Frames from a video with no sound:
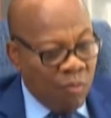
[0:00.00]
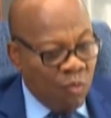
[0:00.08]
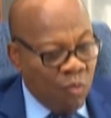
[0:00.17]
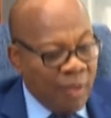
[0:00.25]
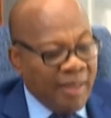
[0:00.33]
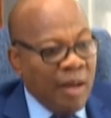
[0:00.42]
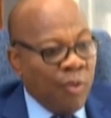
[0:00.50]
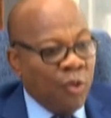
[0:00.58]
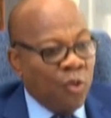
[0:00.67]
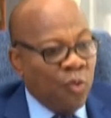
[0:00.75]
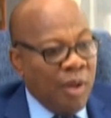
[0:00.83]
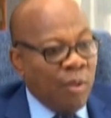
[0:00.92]
what can we
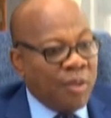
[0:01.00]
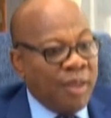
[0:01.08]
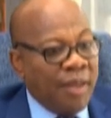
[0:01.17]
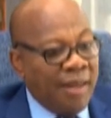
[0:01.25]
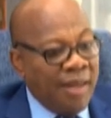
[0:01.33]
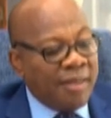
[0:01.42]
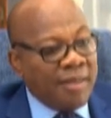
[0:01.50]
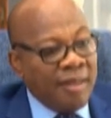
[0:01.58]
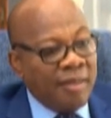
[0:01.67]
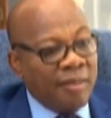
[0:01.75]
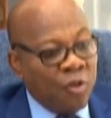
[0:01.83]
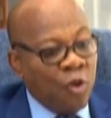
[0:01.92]
do? I would say let's start
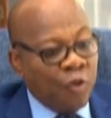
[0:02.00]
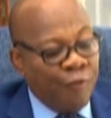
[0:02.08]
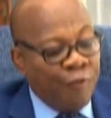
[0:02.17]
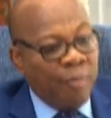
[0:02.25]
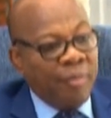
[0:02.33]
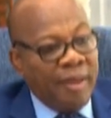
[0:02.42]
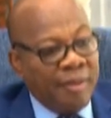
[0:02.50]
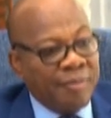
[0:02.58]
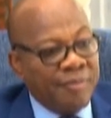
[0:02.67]
the discussion from there.